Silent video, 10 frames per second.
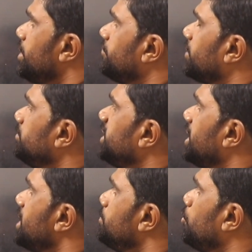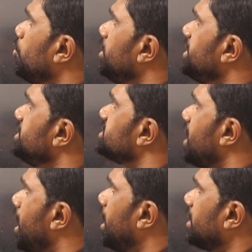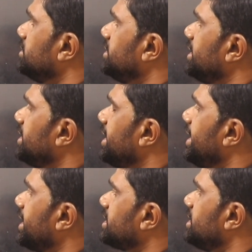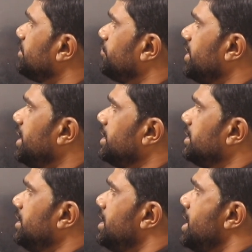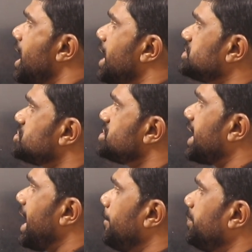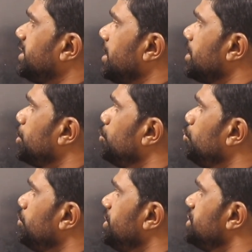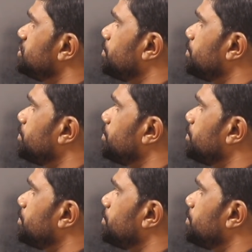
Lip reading: from the dipole is R, then the electric field at capital Q is